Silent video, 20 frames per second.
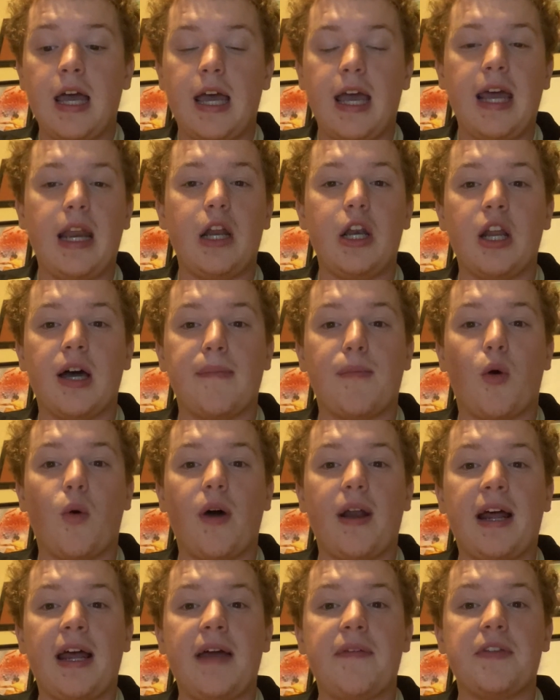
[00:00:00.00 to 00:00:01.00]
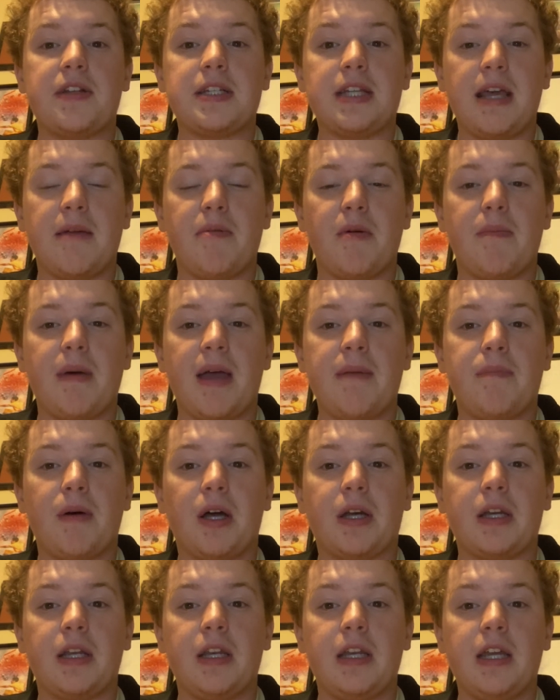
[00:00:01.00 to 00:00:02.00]
And at number 1, I have the Tampa Bay
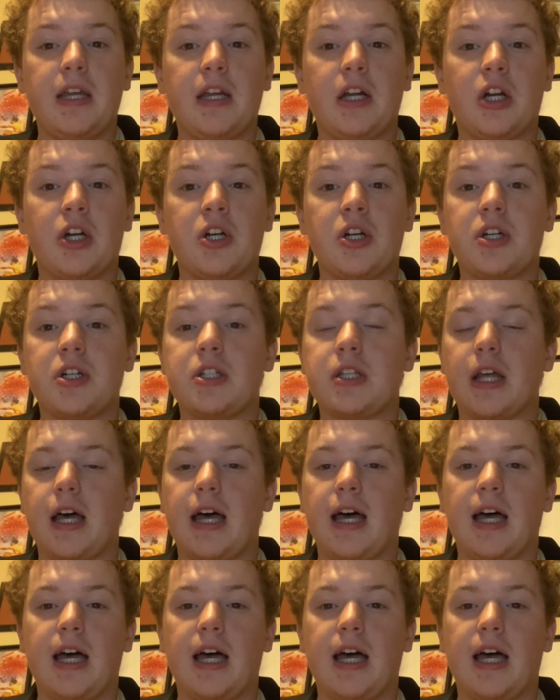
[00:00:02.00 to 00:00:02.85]
Buccaneers.